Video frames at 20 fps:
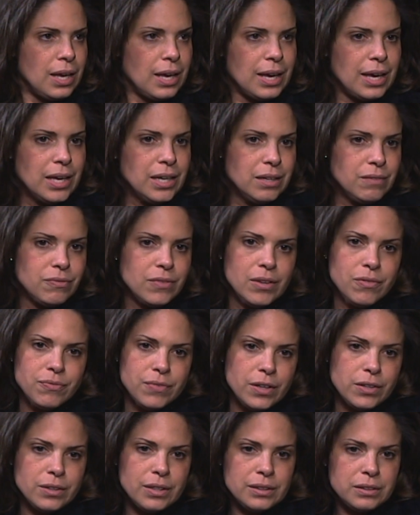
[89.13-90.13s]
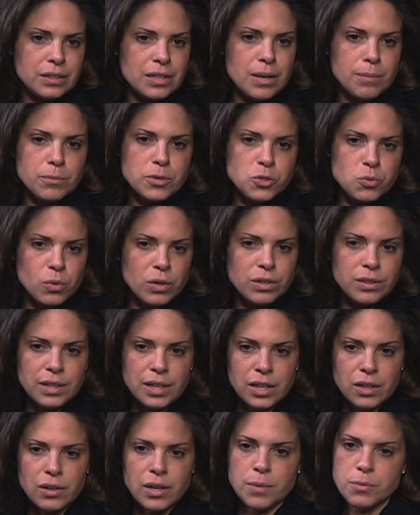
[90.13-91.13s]
And if they felt like the numbers weren't
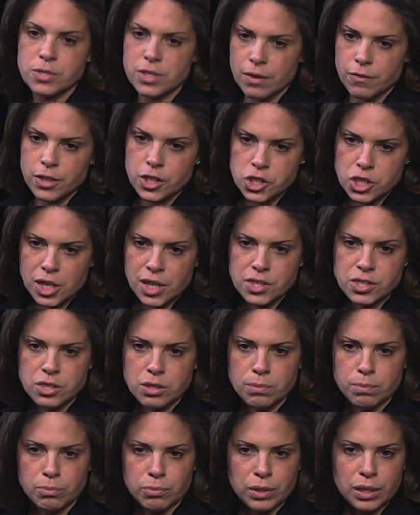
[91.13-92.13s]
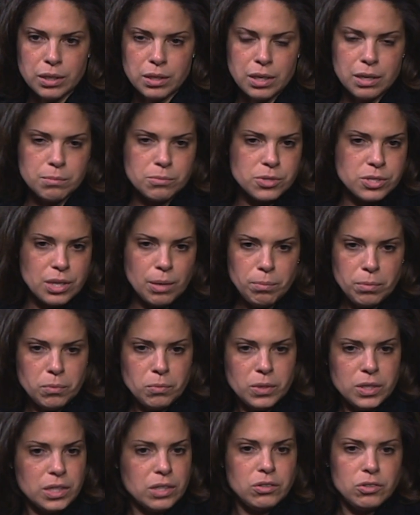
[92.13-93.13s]
there, and I was given a chance to bring the numbers up,
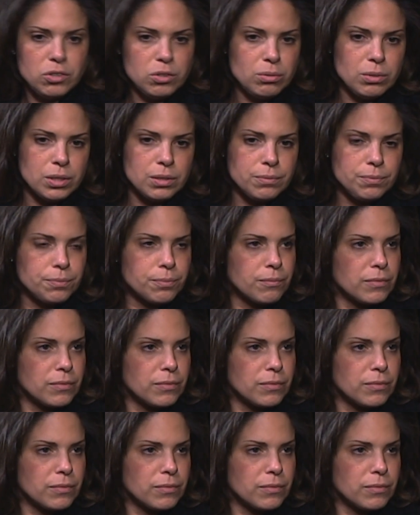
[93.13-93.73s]
and we didn't do it.